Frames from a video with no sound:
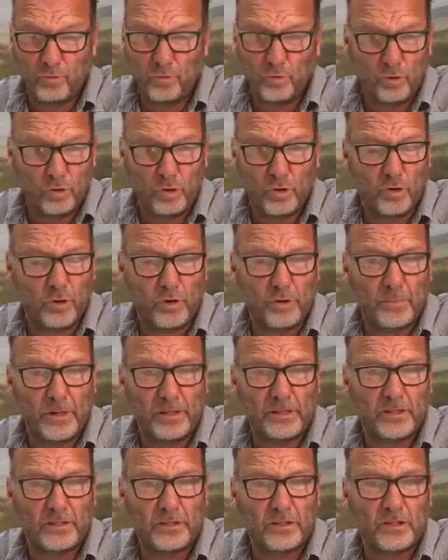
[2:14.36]
You're going to
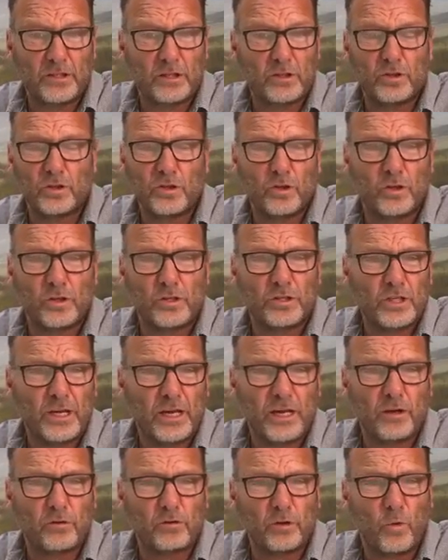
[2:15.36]
make this decision. You're going to
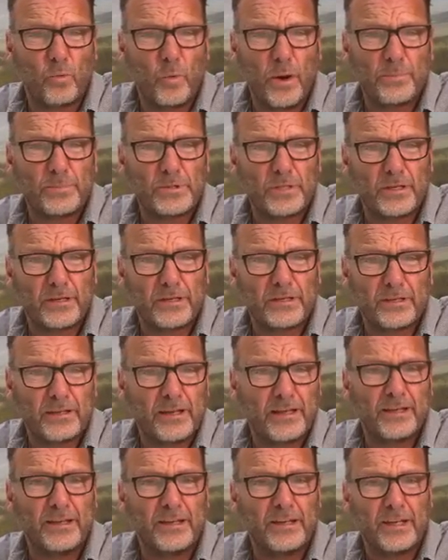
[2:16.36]
check out their website
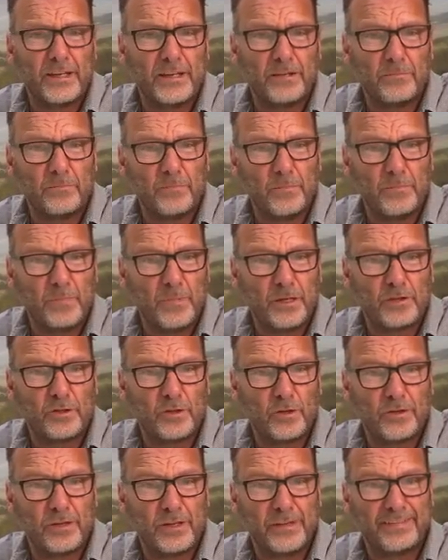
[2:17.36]
and make
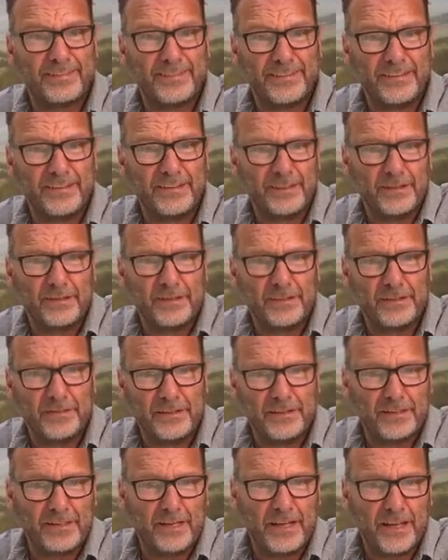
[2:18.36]
sure that
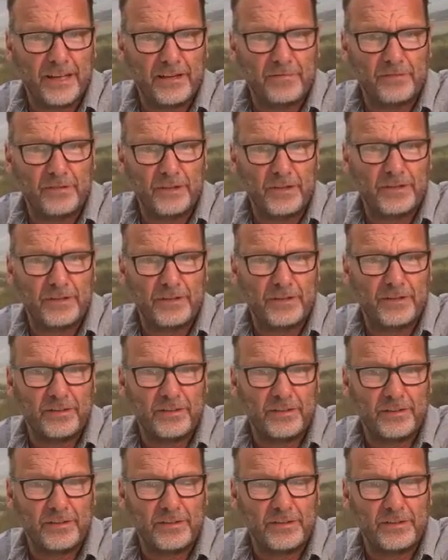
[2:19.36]
they have the
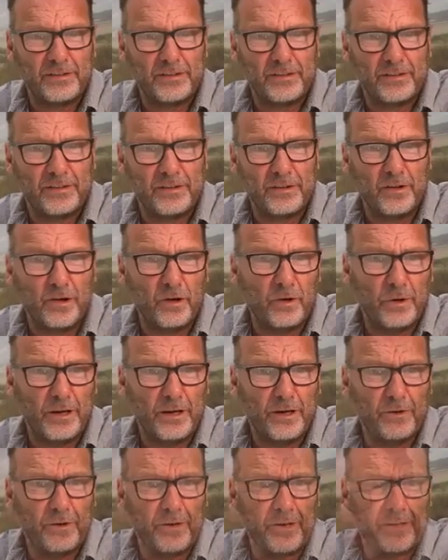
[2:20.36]

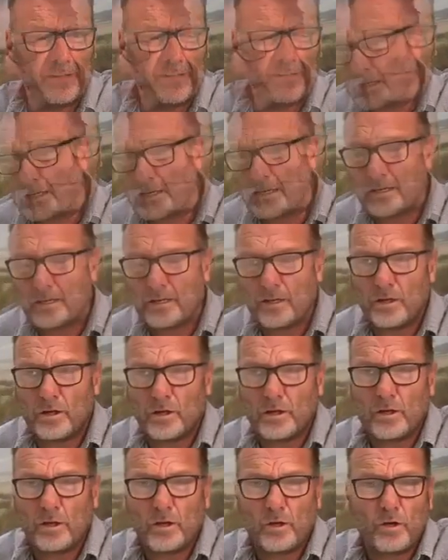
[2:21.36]
know-how.
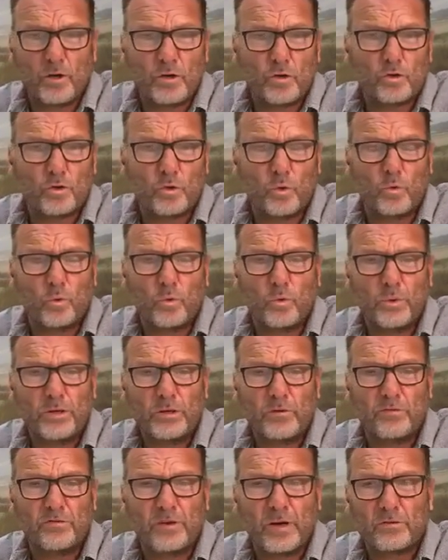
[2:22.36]
So when
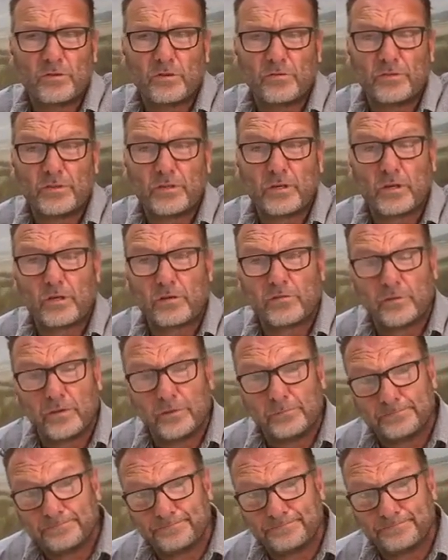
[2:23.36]
you found your photographer,